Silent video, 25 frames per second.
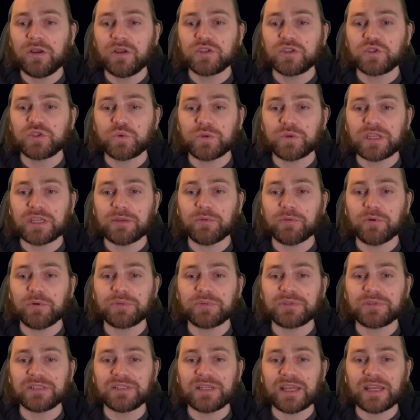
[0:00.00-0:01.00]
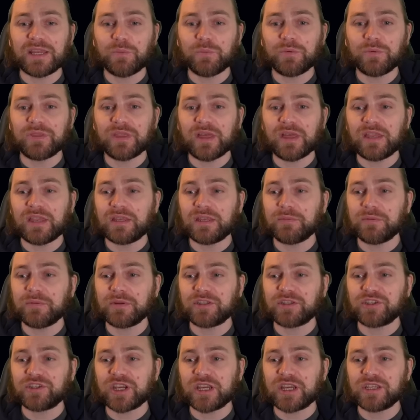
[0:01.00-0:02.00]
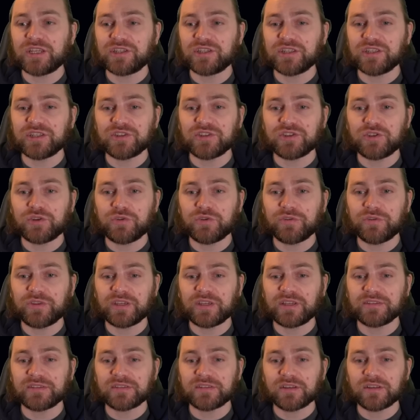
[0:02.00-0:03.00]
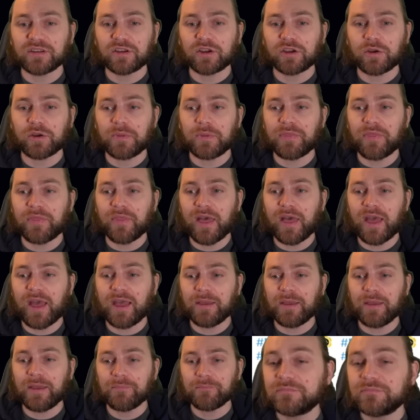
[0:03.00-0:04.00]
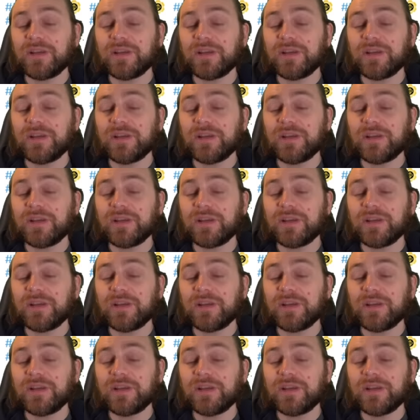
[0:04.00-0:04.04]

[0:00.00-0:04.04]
so we keep up to date with any big changes, new things coming there.